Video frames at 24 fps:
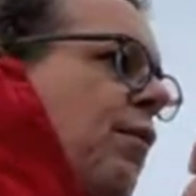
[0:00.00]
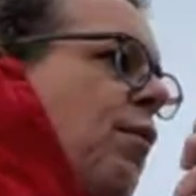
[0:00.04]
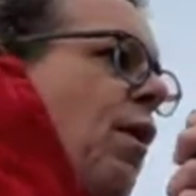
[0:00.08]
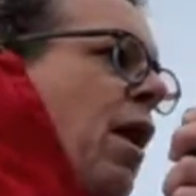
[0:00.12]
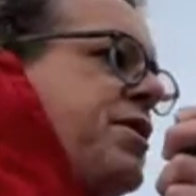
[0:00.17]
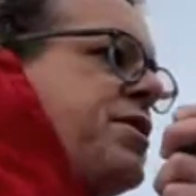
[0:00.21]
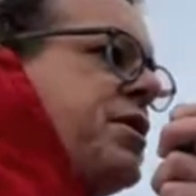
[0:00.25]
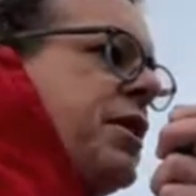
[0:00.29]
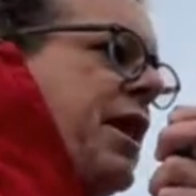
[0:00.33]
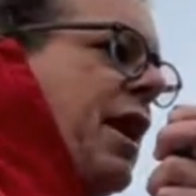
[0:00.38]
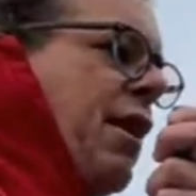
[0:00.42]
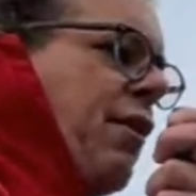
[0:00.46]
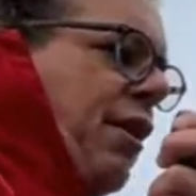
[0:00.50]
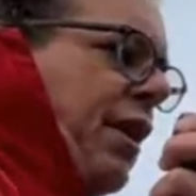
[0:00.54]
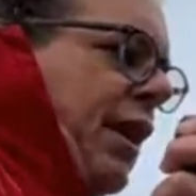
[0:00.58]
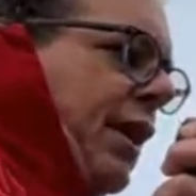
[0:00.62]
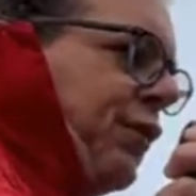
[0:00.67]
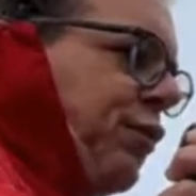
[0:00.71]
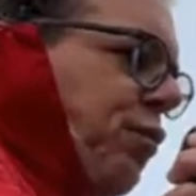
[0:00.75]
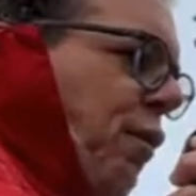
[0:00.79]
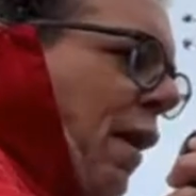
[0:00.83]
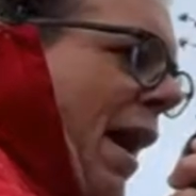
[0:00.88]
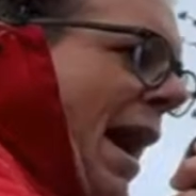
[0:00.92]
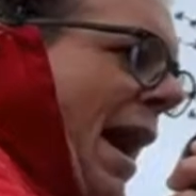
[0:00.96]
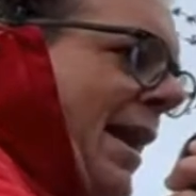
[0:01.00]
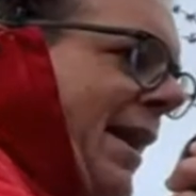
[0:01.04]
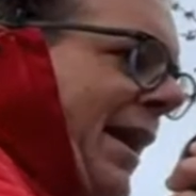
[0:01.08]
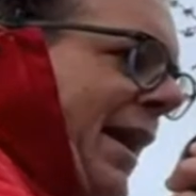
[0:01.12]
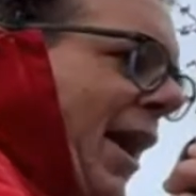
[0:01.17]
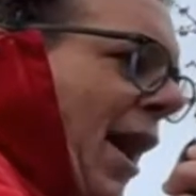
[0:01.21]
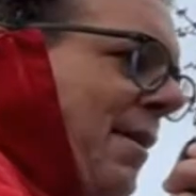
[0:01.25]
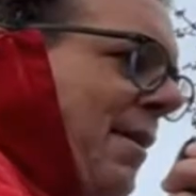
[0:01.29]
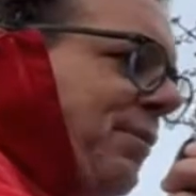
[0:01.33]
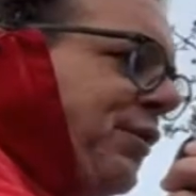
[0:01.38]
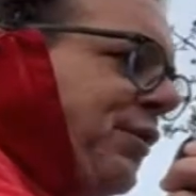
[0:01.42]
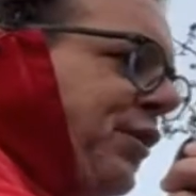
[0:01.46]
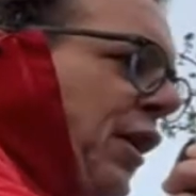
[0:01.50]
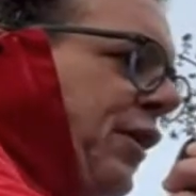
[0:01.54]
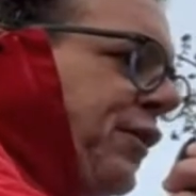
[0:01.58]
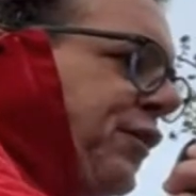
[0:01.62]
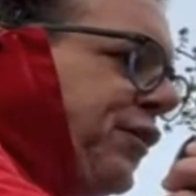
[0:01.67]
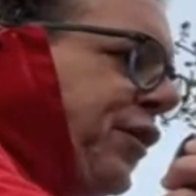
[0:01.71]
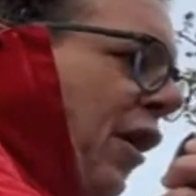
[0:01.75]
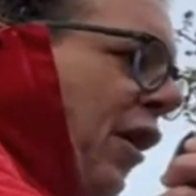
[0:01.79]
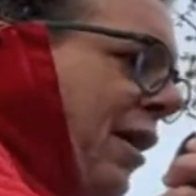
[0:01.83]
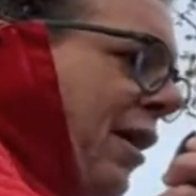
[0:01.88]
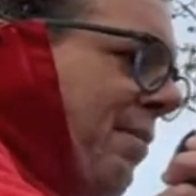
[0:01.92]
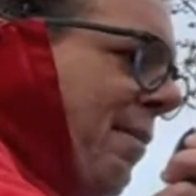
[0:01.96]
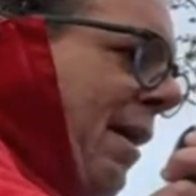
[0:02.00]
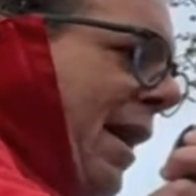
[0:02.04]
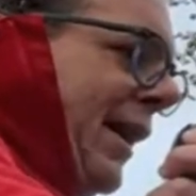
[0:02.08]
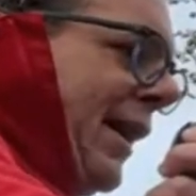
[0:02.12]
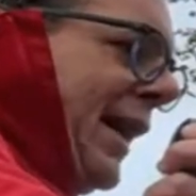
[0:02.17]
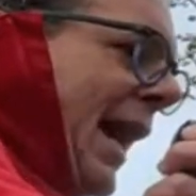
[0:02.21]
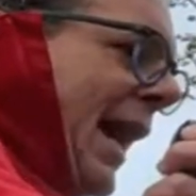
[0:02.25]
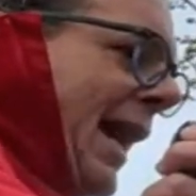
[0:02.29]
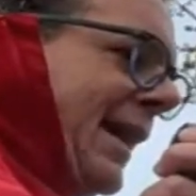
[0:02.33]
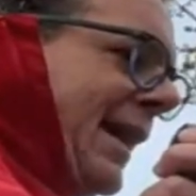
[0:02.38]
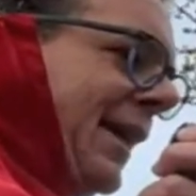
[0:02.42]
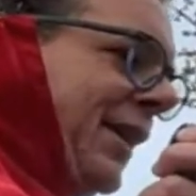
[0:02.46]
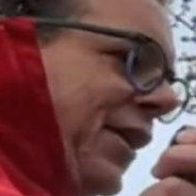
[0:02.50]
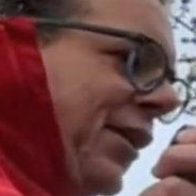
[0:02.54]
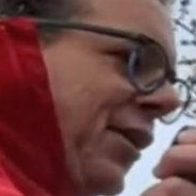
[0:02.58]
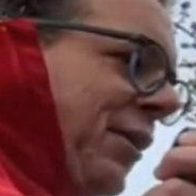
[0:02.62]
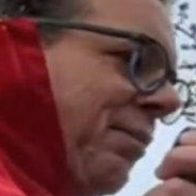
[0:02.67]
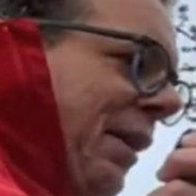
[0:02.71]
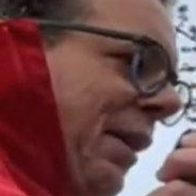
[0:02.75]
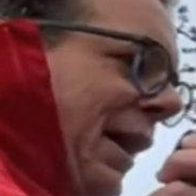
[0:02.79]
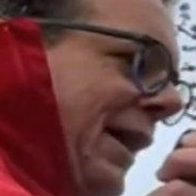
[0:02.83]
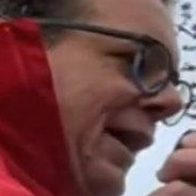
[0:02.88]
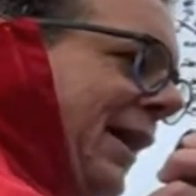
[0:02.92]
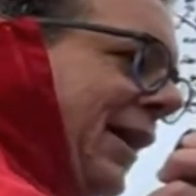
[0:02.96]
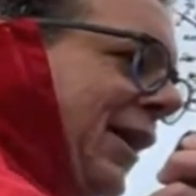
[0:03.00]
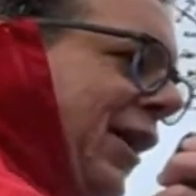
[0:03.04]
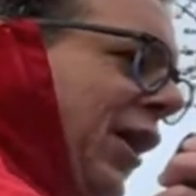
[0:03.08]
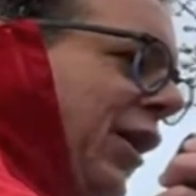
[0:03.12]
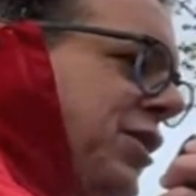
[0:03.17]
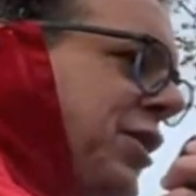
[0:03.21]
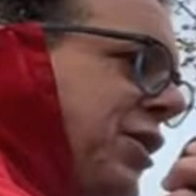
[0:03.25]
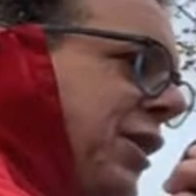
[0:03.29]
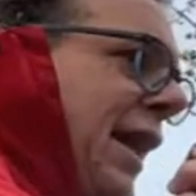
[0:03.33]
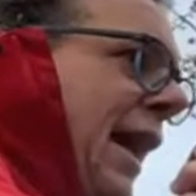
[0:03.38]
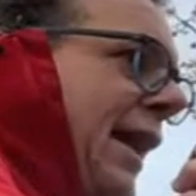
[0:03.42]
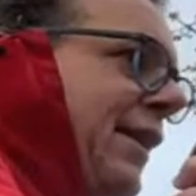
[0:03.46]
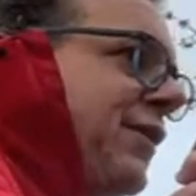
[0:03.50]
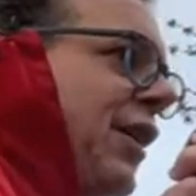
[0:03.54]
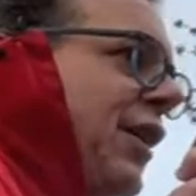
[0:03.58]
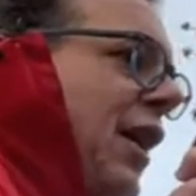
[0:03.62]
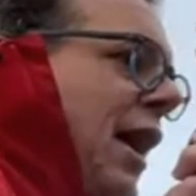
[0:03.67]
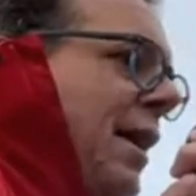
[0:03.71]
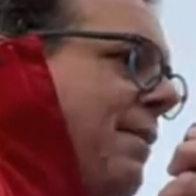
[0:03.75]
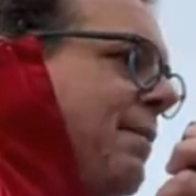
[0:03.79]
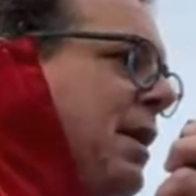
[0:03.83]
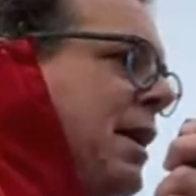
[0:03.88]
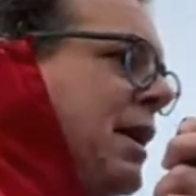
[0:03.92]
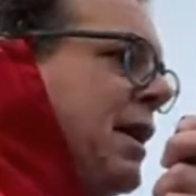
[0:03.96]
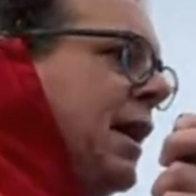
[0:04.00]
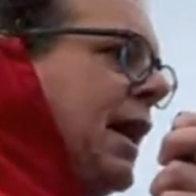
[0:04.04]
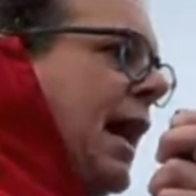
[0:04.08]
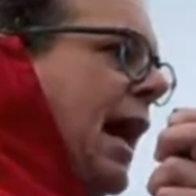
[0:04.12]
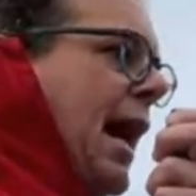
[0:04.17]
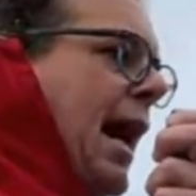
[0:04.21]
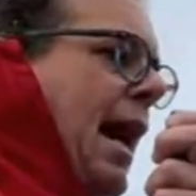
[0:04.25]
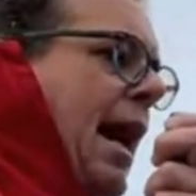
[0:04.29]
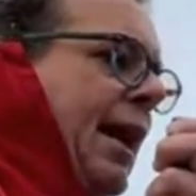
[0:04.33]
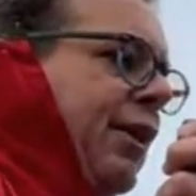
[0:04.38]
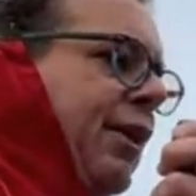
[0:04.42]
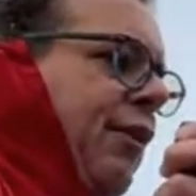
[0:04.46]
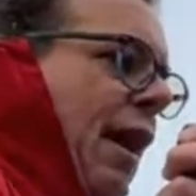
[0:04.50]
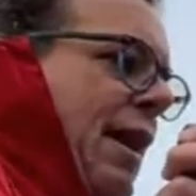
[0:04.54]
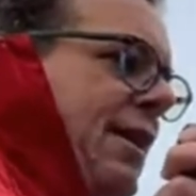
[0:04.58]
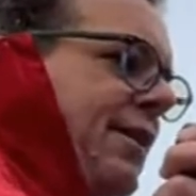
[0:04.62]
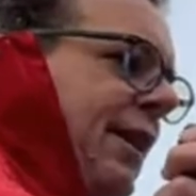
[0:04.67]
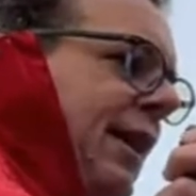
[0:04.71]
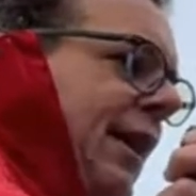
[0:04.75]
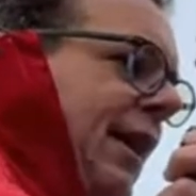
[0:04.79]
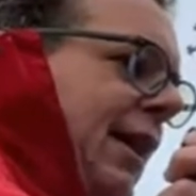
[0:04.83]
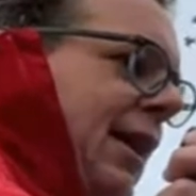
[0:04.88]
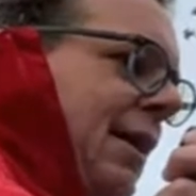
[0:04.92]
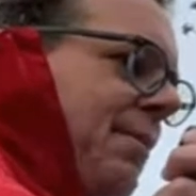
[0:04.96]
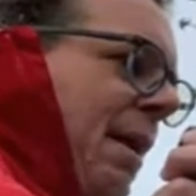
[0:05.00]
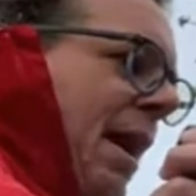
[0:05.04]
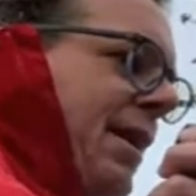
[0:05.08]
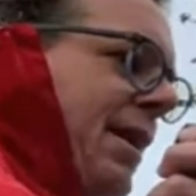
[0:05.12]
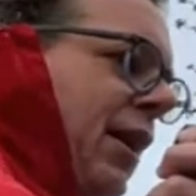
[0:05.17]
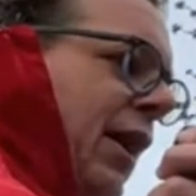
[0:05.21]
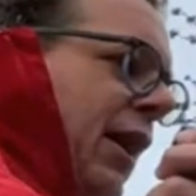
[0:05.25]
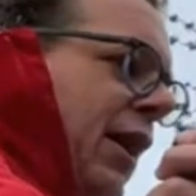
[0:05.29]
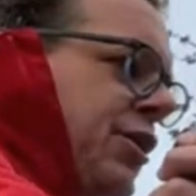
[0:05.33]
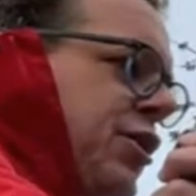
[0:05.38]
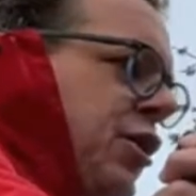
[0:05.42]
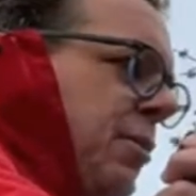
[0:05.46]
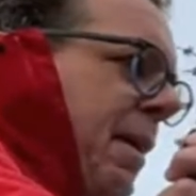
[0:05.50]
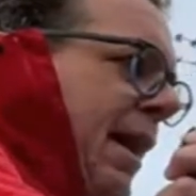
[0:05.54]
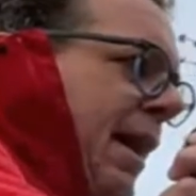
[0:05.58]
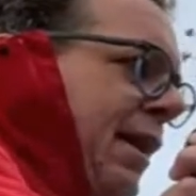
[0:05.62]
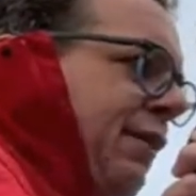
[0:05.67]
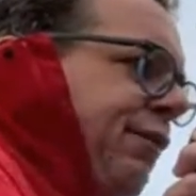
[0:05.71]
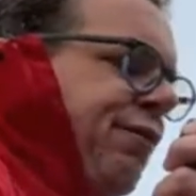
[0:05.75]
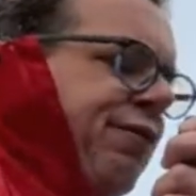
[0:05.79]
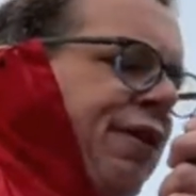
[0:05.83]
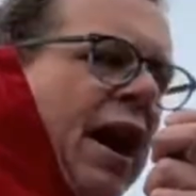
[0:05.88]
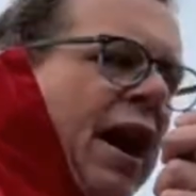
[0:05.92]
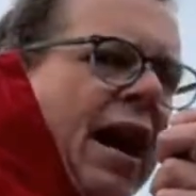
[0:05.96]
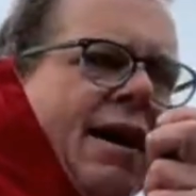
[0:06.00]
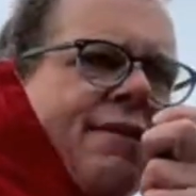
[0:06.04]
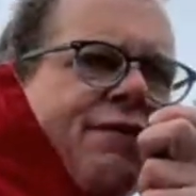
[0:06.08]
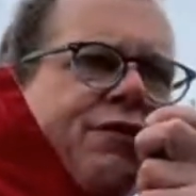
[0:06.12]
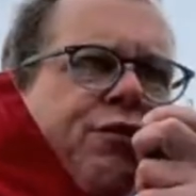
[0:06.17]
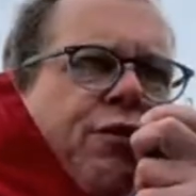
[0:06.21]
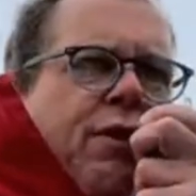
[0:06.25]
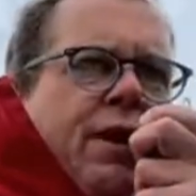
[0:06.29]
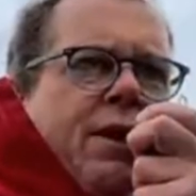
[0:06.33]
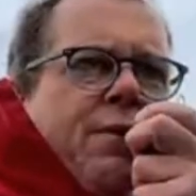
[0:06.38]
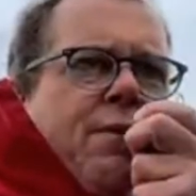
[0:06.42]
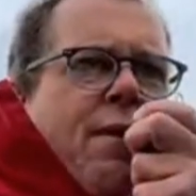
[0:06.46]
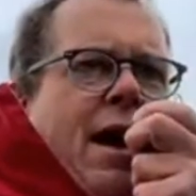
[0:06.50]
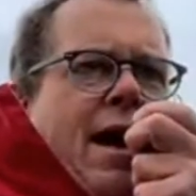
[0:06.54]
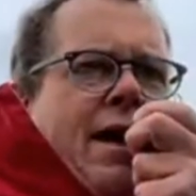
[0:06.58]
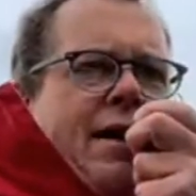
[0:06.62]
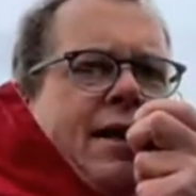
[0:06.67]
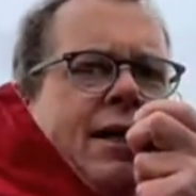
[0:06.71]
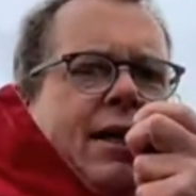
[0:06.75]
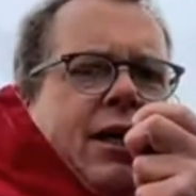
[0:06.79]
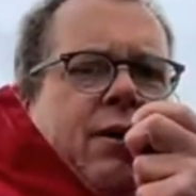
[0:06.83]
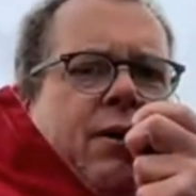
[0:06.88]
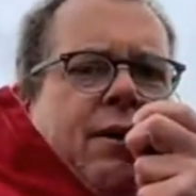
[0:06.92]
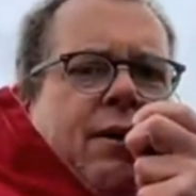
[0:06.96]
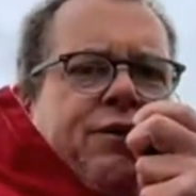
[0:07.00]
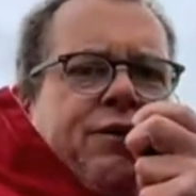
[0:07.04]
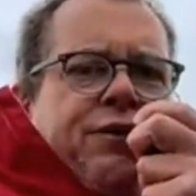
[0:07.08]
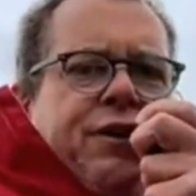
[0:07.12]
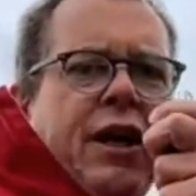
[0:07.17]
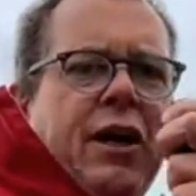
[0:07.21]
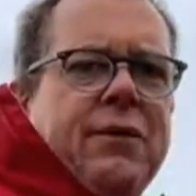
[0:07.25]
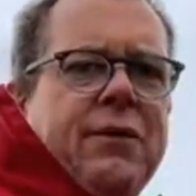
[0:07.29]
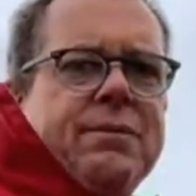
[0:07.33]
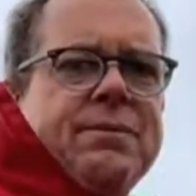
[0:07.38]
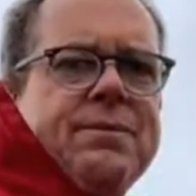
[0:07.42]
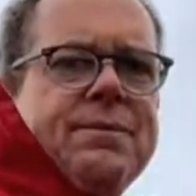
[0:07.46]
Roger, there it is. Randy, I'm so sorry, mate. How you doing, buddy? I got you that time. Great to hear you, mate. I got you about a 5'3", Randy, QSL.